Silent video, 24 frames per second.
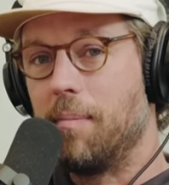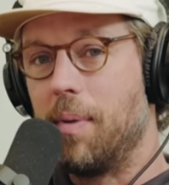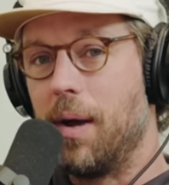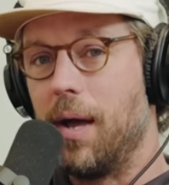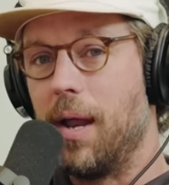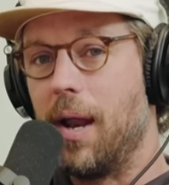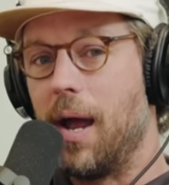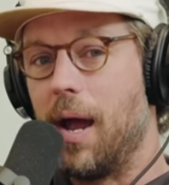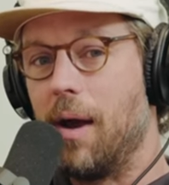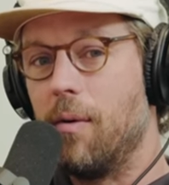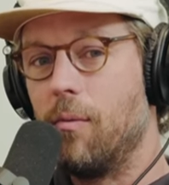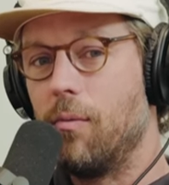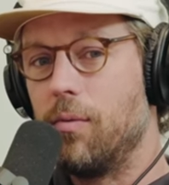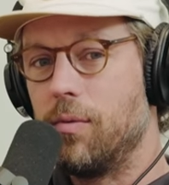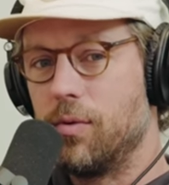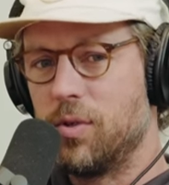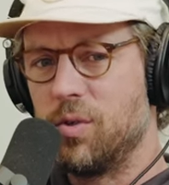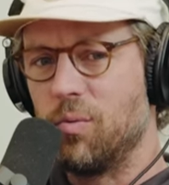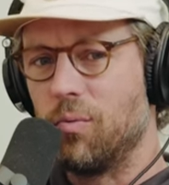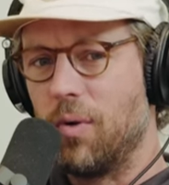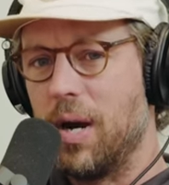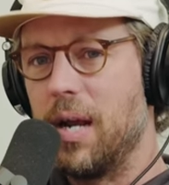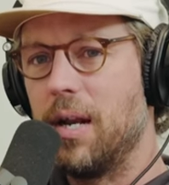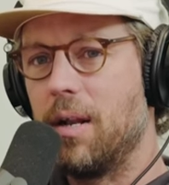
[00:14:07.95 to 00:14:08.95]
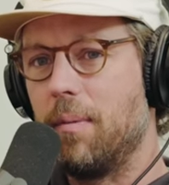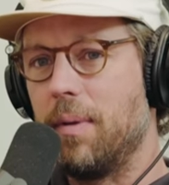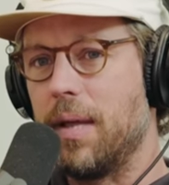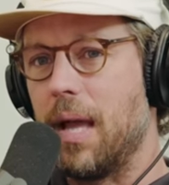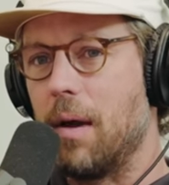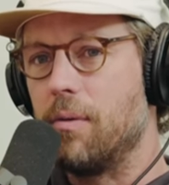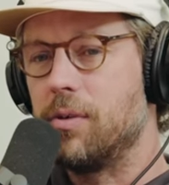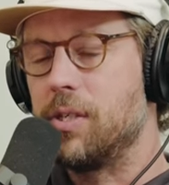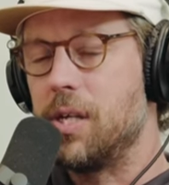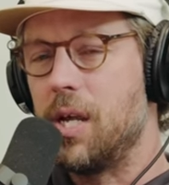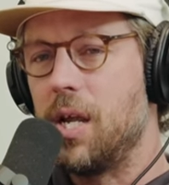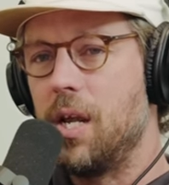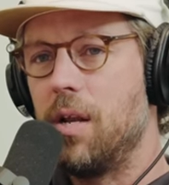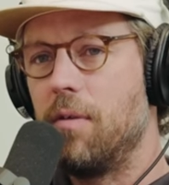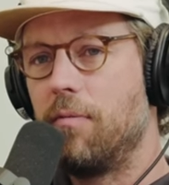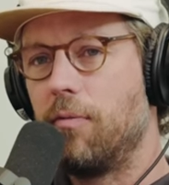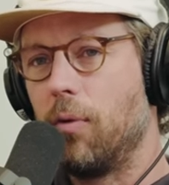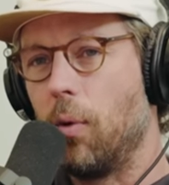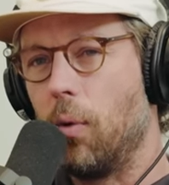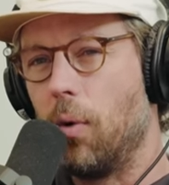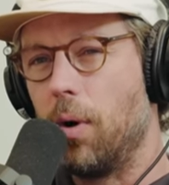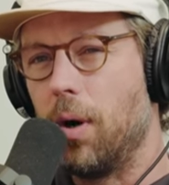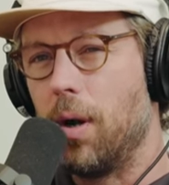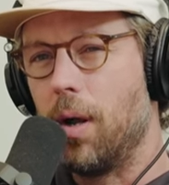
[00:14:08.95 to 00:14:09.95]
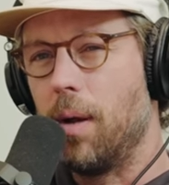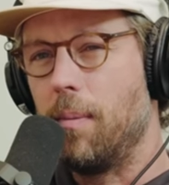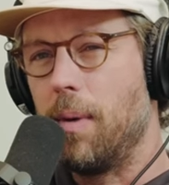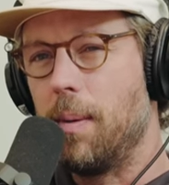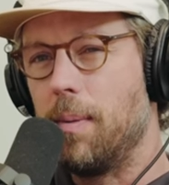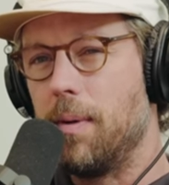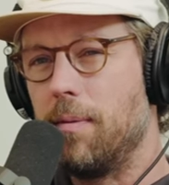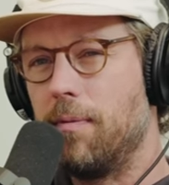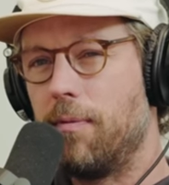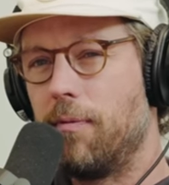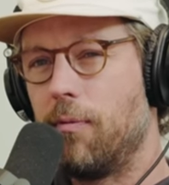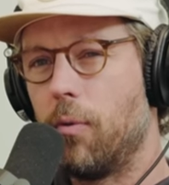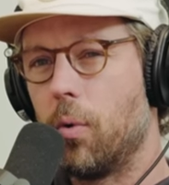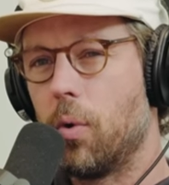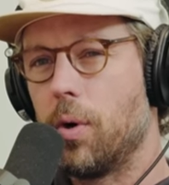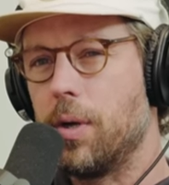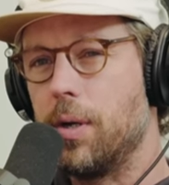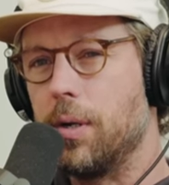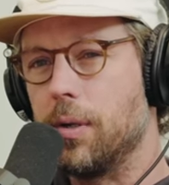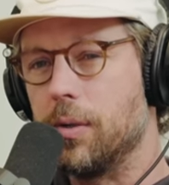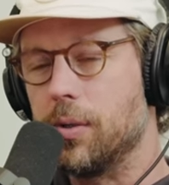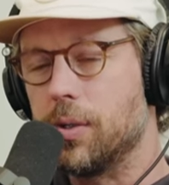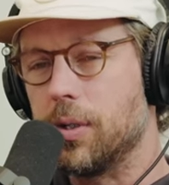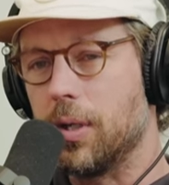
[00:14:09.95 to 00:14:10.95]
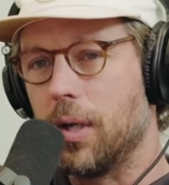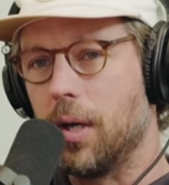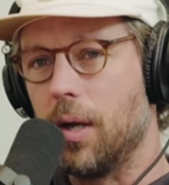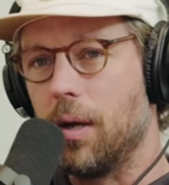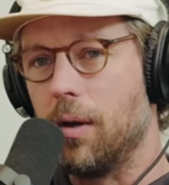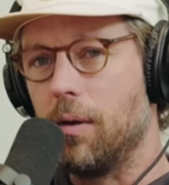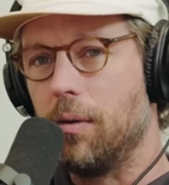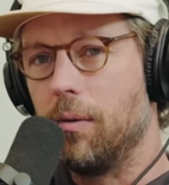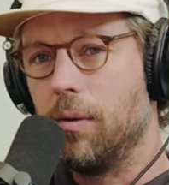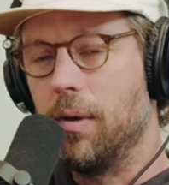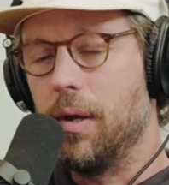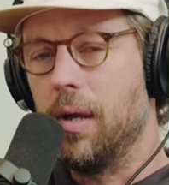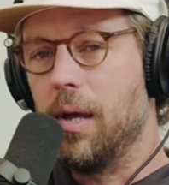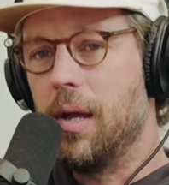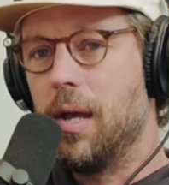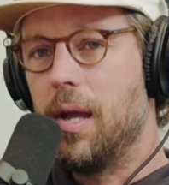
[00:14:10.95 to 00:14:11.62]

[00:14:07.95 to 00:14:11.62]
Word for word: but I was randomly I was in Florida maybe four years ago,